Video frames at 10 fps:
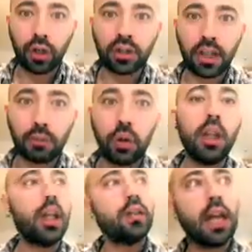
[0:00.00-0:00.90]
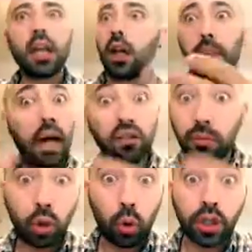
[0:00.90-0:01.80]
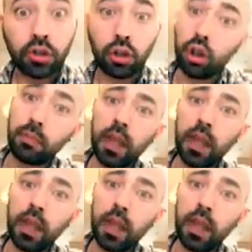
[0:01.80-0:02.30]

example, then a possible question could